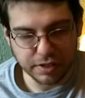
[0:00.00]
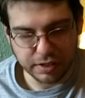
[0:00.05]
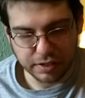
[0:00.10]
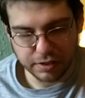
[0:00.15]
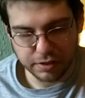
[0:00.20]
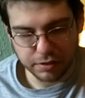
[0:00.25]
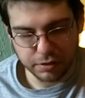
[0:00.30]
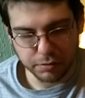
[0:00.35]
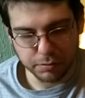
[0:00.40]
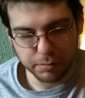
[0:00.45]
out
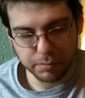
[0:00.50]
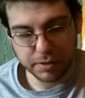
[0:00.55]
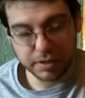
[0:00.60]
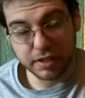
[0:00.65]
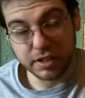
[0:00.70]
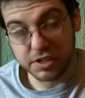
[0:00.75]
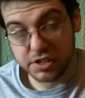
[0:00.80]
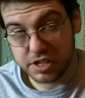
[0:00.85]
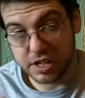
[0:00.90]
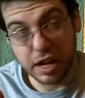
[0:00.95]
like a little
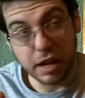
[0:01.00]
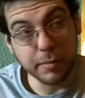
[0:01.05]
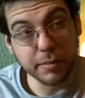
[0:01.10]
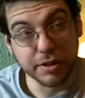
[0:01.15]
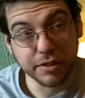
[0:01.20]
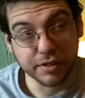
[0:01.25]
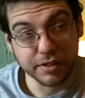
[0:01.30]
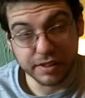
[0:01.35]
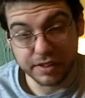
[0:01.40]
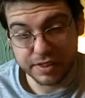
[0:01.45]

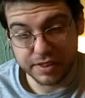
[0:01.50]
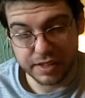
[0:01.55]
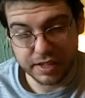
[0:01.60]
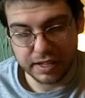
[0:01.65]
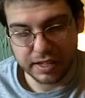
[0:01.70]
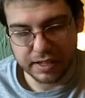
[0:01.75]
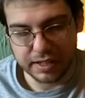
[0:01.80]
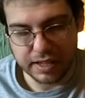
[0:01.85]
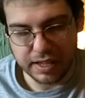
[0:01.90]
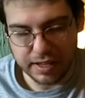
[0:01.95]
potentiometer in the
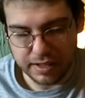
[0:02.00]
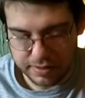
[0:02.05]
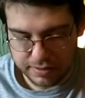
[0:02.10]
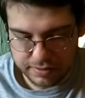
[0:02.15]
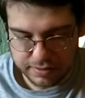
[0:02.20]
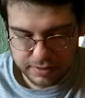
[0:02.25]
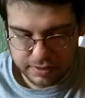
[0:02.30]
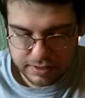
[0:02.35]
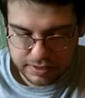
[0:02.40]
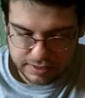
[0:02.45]
thing and
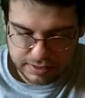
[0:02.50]
that.